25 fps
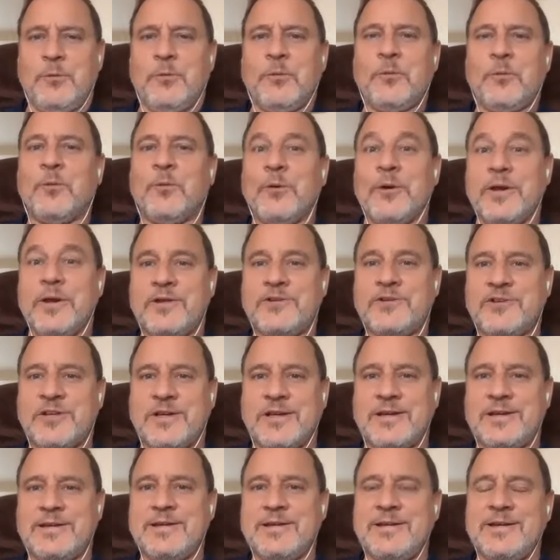what is
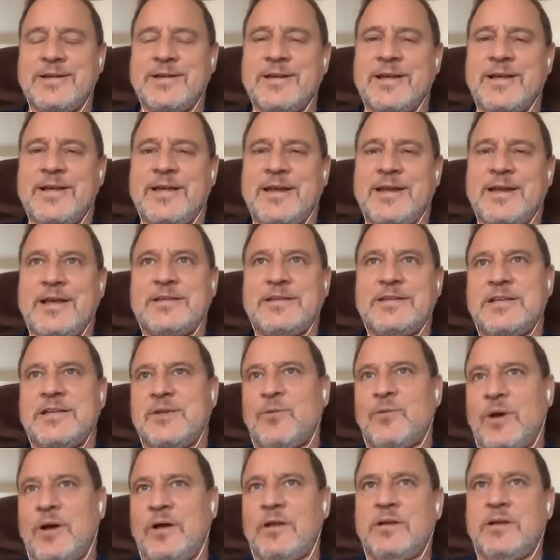it? And, and I
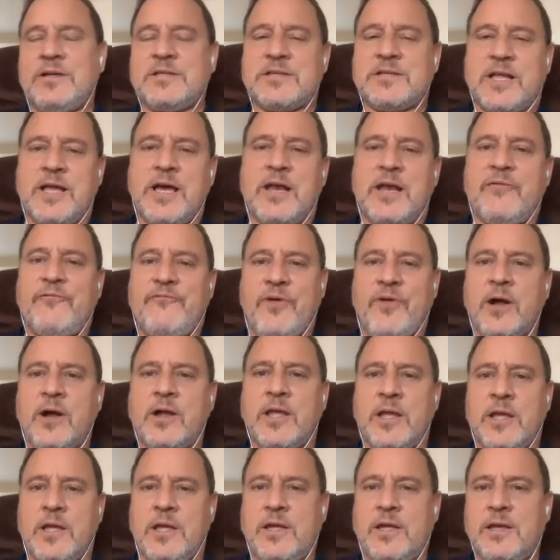said, well, it's kind of
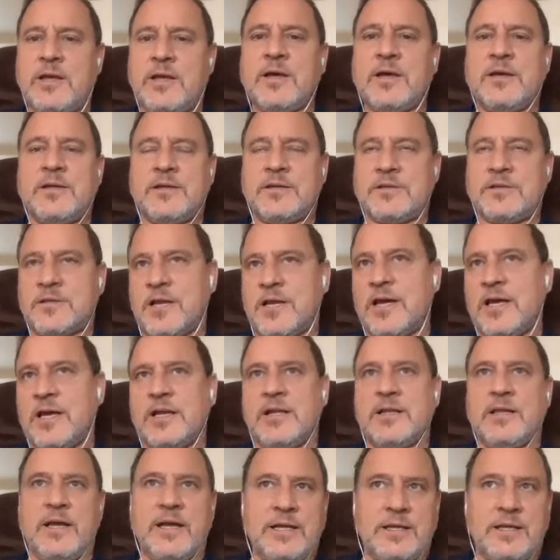funky. Uh, it's kind
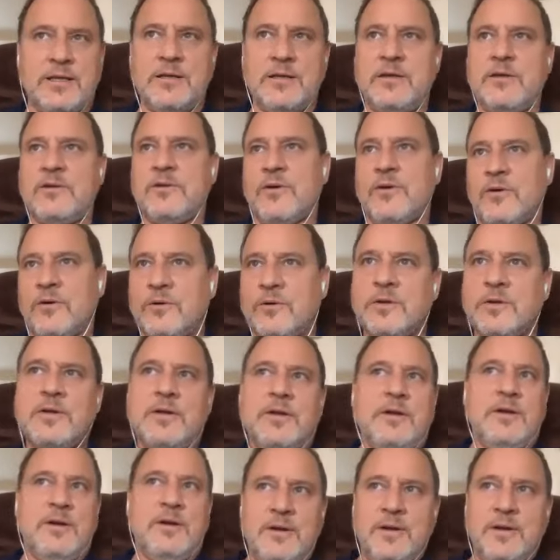of like, you know,
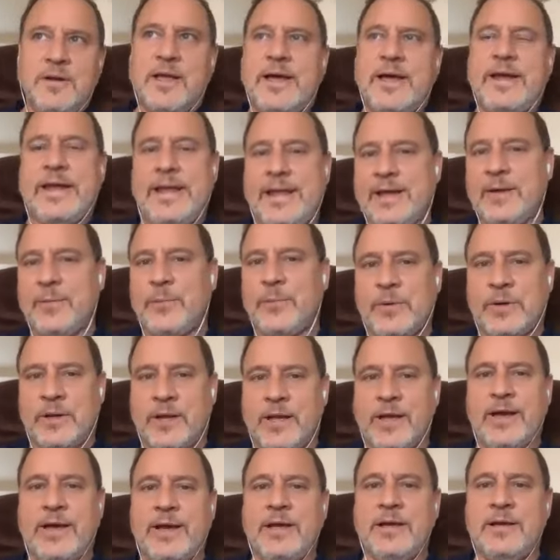kind of hip and
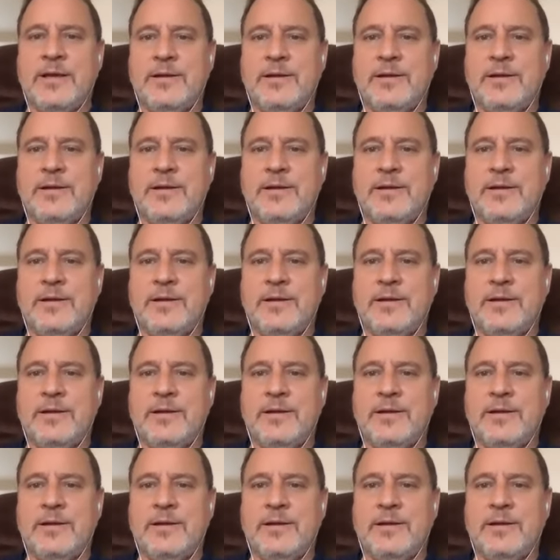kind of,